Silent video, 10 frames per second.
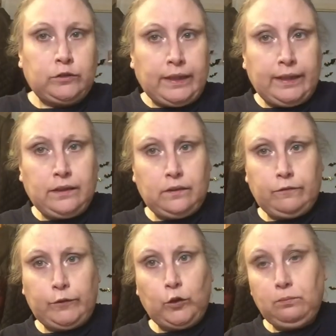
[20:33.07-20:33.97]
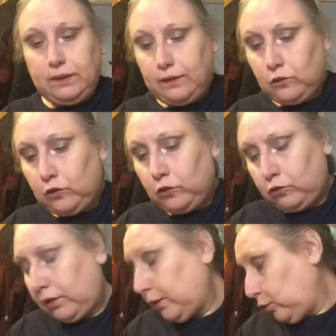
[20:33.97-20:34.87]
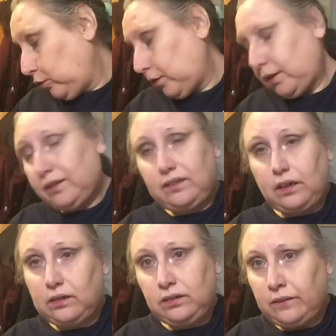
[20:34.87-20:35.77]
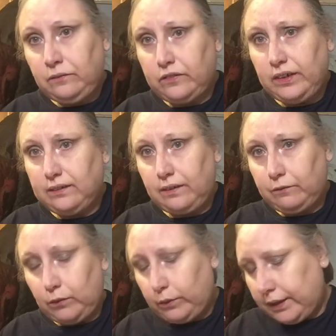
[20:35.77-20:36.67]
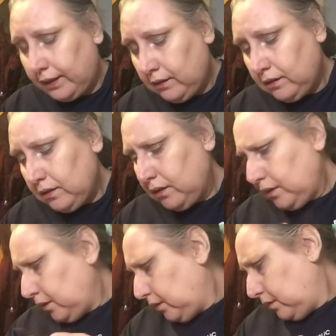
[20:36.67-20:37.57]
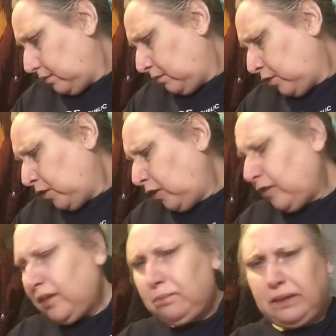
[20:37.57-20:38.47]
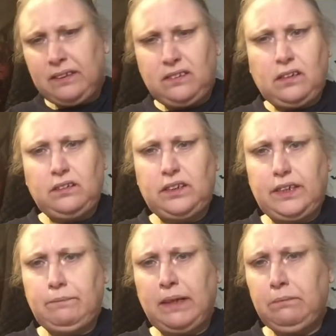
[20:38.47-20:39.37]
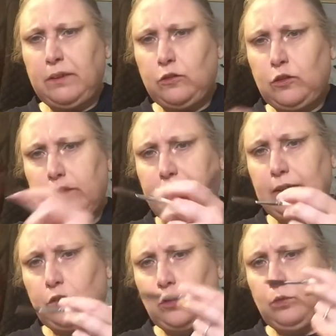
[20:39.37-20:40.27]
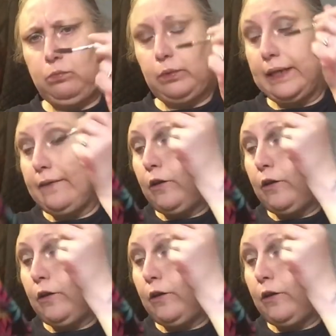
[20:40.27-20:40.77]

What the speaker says: taken a few minutes to try and organise that because everything's everywhere. Not the best idea. Maybe I should have had a tub one out the